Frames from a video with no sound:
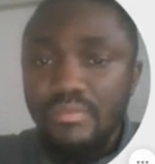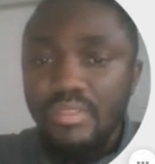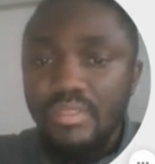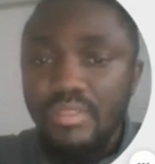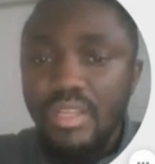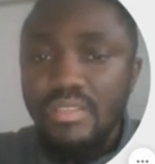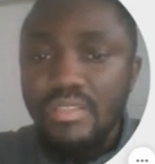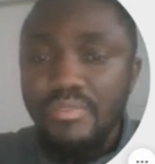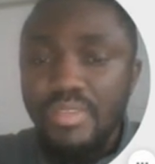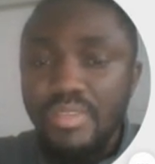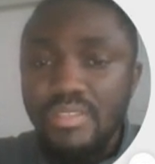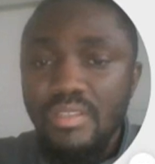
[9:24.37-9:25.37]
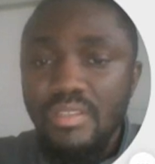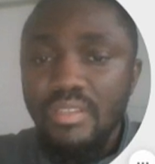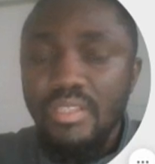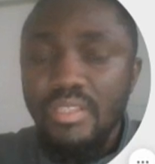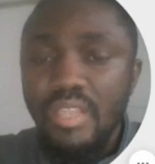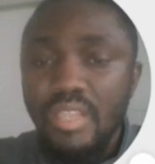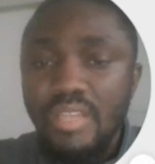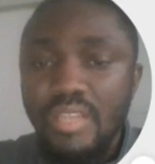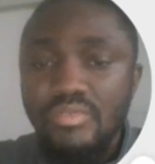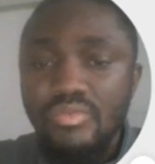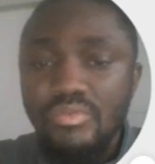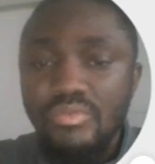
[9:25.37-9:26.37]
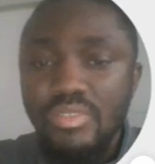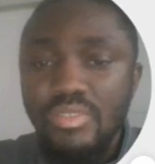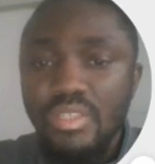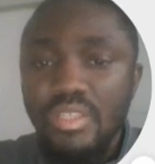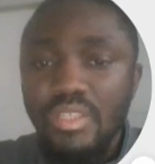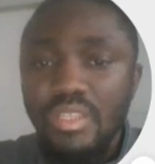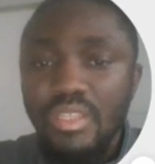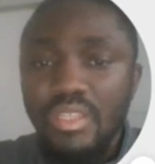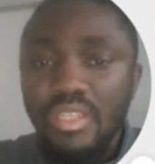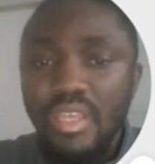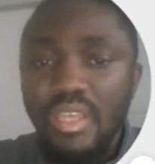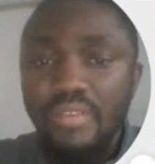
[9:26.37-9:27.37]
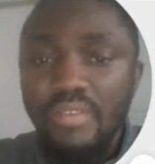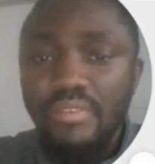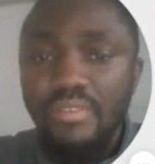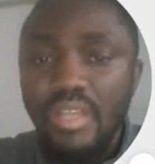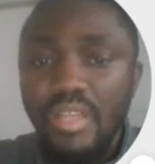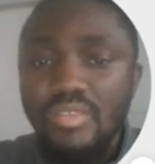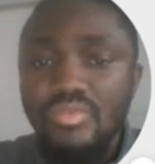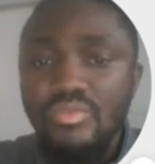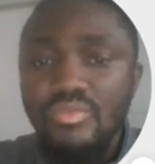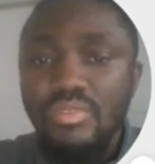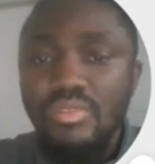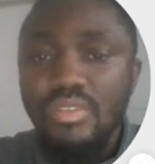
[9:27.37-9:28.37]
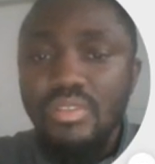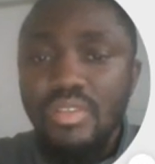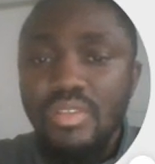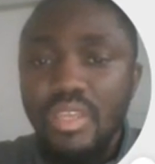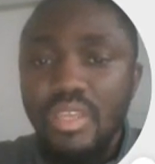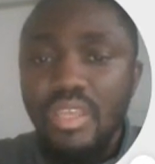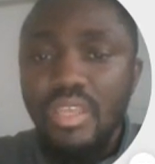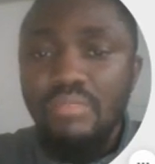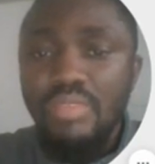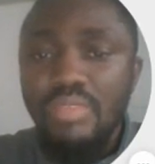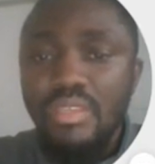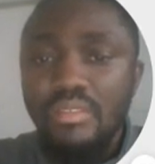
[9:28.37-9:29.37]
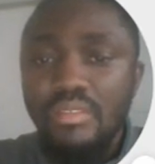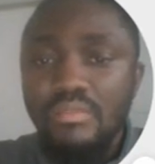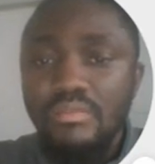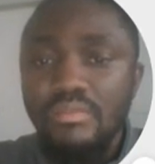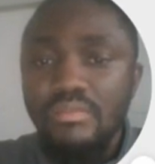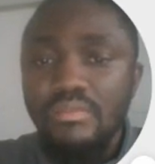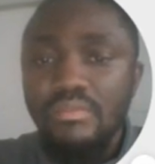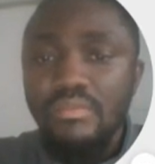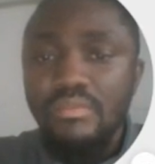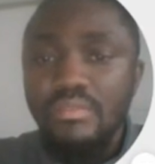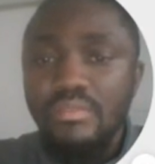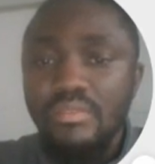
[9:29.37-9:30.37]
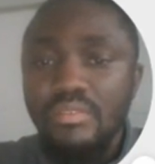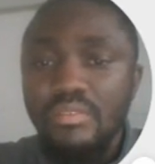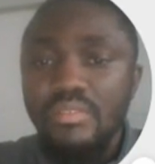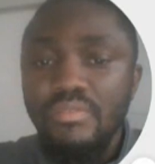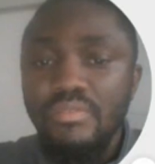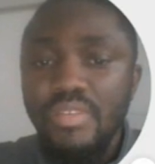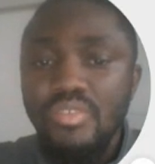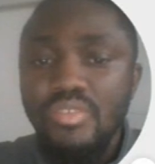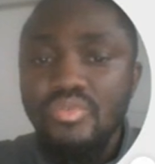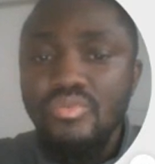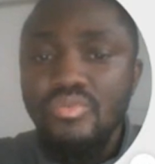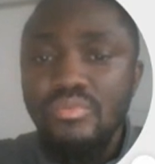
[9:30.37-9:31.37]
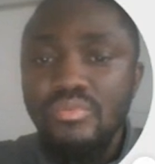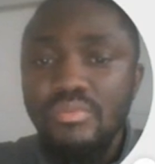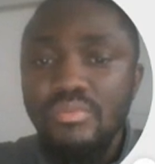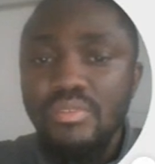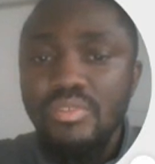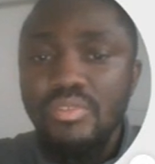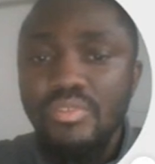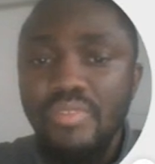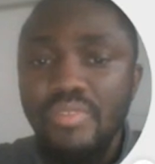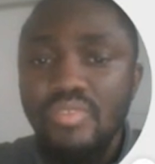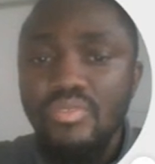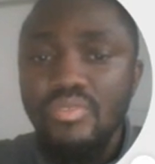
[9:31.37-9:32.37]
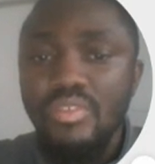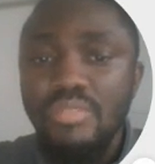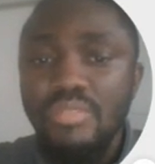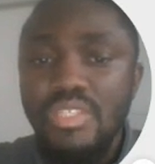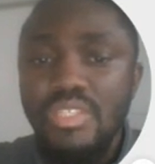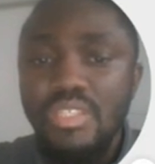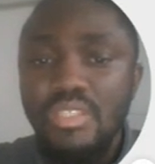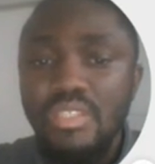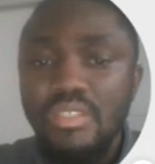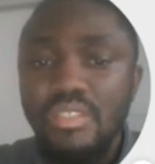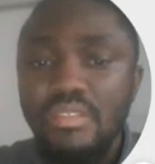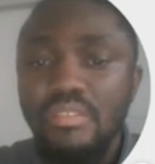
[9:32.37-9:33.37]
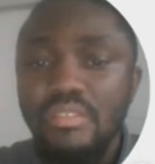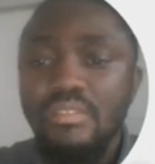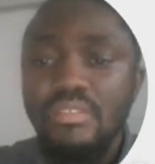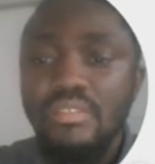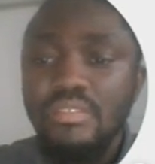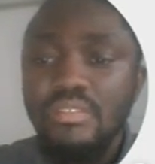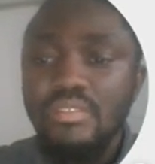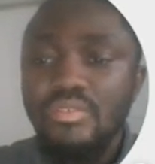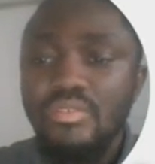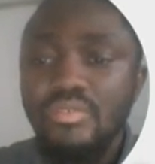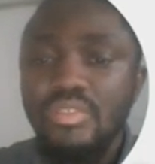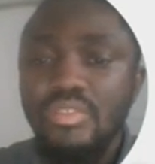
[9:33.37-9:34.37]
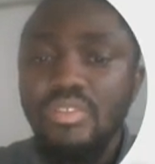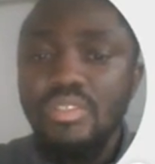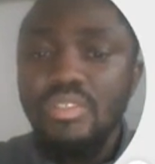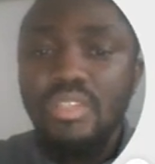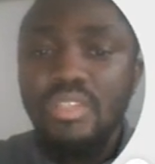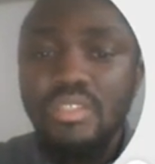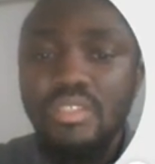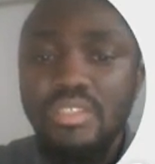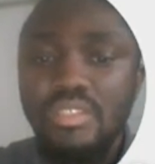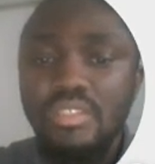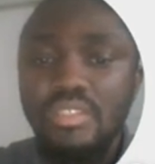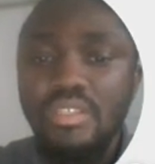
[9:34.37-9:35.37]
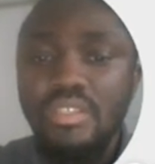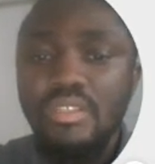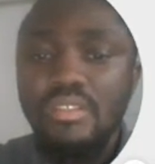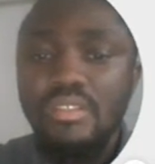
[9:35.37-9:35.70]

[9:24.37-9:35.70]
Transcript: the last two, EF last two, AB first two, so first two gonna be DE. So you're gonna take DE here.